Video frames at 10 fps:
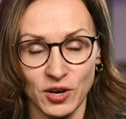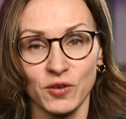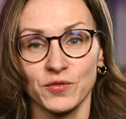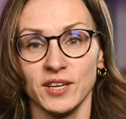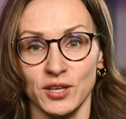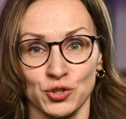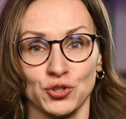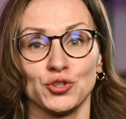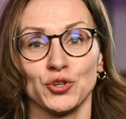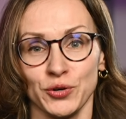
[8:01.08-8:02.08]
of each
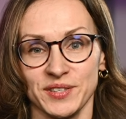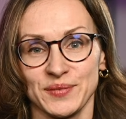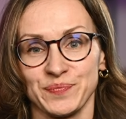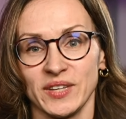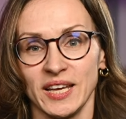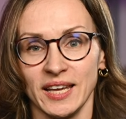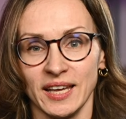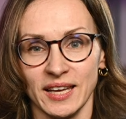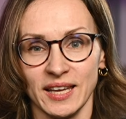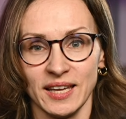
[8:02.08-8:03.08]
choice.
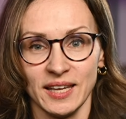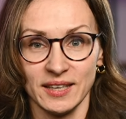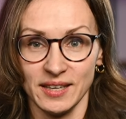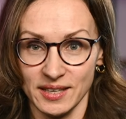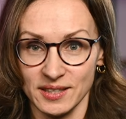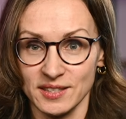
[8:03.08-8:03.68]
Data